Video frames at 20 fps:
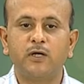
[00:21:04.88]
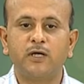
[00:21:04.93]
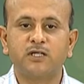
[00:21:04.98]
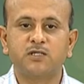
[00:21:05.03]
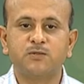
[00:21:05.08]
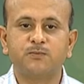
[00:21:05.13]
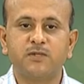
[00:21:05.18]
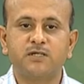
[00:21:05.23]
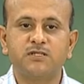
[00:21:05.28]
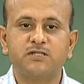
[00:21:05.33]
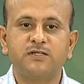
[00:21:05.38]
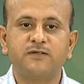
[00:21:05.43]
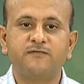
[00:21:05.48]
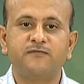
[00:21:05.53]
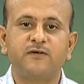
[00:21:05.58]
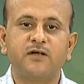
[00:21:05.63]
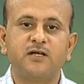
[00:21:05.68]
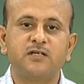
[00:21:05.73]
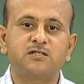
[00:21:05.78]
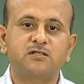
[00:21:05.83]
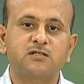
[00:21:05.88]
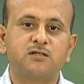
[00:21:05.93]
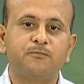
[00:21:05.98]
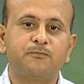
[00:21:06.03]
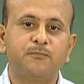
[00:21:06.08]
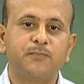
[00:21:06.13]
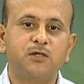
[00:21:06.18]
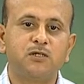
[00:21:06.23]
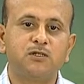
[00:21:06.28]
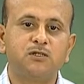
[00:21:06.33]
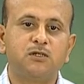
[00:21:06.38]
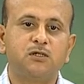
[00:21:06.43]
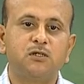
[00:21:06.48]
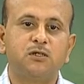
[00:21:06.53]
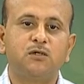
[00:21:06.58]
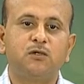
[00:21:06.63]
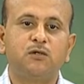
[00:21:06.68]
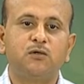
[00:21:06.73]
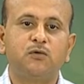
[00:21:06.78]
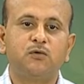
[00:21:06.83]
expensive as compared
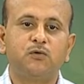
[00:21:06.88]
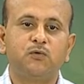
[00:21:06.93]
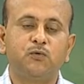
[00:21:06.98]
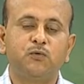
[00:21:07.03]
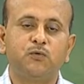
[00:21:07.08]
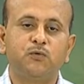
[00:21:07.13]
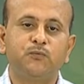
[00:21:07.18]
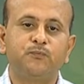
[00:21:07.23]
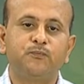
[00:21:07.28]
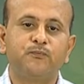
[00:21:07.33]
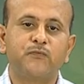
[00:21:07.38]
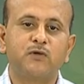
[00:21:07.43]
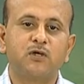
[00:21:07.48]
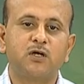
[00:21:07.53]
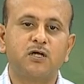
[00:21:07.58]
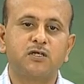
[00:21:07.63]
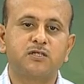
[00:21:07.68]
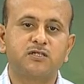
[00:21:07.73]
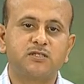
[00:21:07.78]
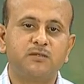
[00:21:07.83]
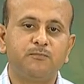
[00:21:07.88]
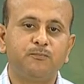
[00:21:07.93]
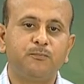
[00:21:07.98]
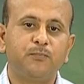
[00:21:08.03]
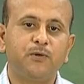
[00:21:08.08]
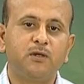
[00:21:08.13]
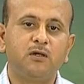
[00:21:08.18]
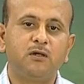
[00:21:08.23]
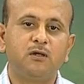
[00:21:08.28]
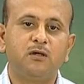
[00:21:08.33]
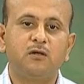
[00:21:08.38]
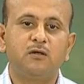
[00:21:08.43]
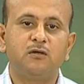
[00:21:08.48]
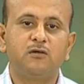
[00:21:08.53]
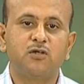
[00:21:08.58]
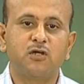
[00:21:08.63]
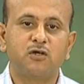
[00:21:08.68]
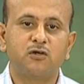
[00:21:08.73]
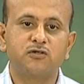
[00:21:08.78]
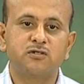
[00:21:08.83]
to a simple
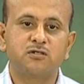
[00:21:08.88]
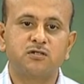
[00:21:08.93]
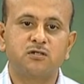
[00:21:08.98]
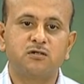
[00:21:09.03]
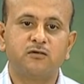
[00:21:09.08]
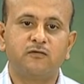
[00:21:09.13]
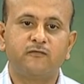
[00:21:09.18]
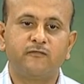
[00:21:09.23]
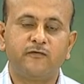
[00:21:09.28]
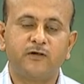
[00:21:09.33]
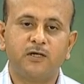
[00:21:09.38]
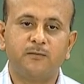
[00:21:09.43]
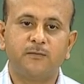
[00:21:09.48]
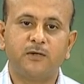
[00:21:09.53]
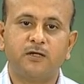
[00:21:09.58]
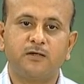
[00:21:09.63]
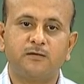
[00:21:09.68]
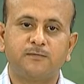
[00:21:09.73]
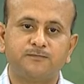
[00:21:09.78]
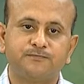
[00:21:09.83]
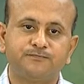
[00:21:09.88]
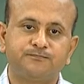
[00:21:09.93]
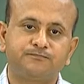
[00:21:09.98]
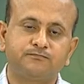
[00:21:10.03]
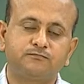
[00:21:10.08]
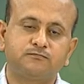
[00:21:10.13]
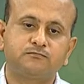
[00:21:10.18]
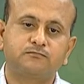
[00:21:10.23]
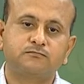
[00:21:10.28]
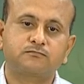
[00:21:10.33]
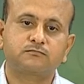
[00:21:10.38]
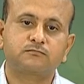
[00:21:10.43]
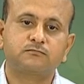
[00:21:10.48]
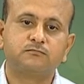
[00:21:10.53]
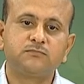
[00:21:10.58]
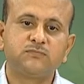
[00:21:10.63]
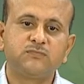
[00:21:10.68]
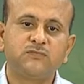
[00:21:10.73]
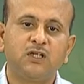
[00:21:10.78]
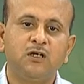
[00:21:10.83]
tungsten filament.
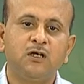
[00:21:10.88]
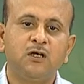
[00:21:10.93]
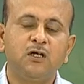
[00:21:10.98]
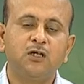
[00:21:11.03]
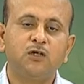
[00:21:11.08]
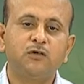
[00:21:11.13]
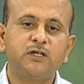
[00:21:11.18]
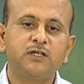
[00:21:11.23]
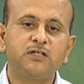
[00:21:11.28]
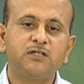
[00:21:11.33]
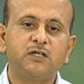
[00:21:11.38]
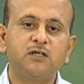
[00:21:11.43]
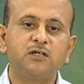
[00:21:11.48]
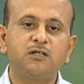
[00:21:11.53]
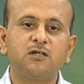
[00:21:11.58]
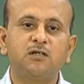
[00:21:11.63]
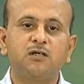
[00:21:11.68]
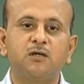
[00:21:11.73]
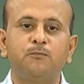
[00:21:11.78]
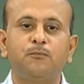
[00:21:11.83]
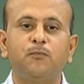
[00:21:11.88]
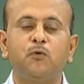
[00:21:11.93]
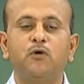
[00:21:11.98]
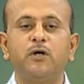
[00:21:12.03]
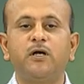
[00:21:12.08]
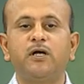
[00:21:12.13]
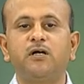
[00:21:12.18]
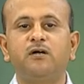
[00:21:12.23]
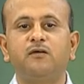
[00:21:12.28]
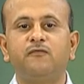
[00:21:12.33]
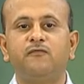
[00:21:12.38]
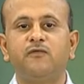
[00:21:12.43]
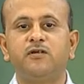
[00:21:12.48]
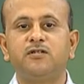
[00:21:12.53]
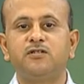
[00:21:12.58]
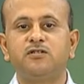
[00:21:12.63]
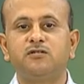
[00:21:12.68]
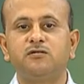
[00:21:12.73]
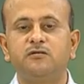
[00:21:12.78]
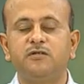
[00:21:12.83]
Now, there is another component
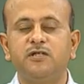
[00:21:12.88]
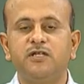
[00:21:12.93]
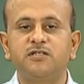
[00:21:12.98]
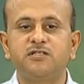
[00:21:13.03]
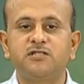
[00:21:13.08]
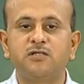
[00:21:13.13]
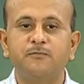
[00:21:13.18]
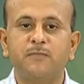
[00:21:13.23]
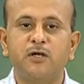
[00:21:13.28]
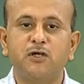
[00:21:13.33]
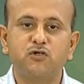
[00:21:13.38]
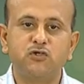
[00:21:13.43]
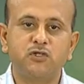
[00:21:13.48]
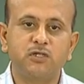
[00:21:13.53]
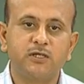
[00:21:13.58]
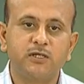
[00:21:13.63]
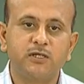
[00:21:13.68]
which needs a mention